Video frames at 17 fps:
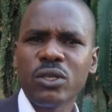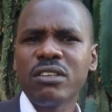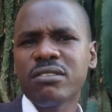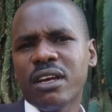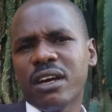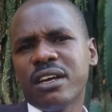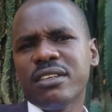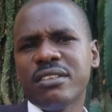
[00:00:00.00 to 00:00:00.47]
is
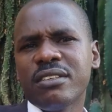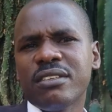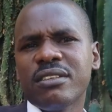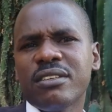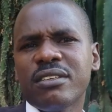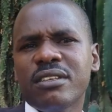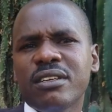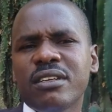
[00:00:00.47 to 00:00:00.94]
high
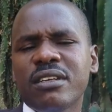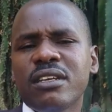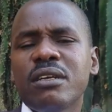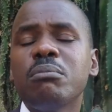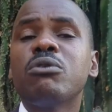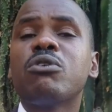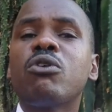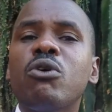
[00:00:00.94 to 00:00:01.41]

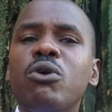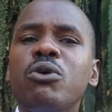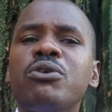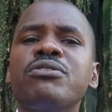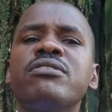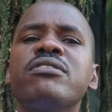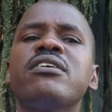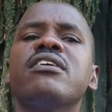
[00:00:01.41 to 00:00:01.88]

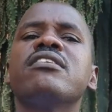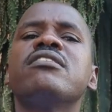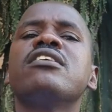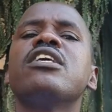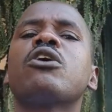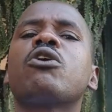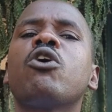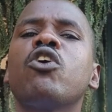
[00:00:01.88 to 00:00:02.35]
because
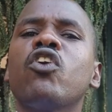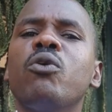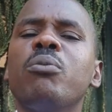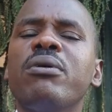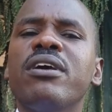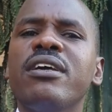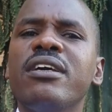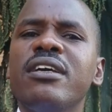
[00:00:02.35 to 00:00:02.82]
the
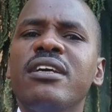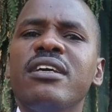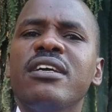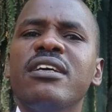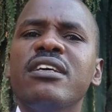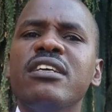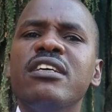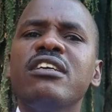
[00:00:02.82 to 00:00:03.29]
economy
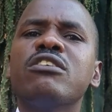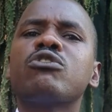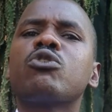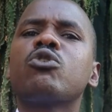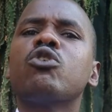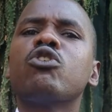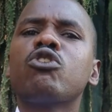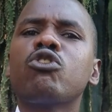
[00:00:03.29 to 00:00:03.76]
is
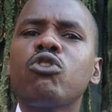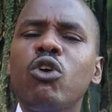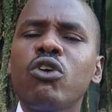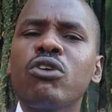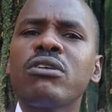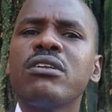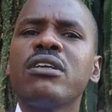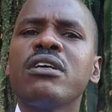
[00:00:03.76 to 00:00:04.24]

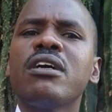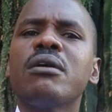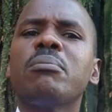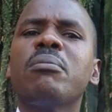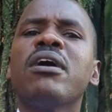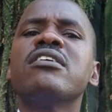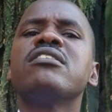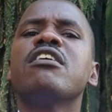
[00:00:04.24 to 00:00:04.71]
controlled
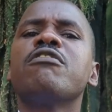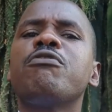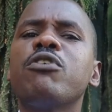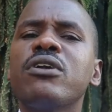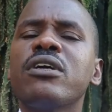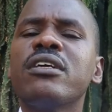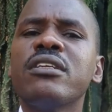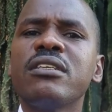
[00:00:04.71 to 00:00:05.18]
by the
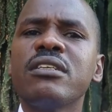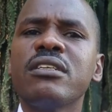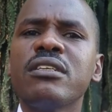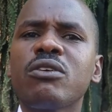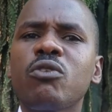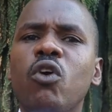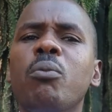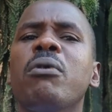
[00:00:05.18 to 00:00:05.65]
foreign
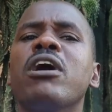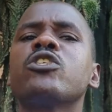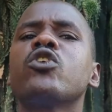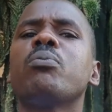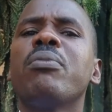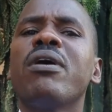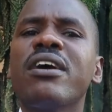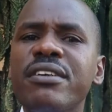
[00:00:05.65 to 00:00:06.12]

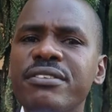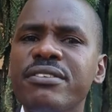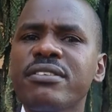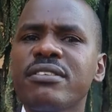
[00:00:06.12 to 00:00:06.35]
commercial banks.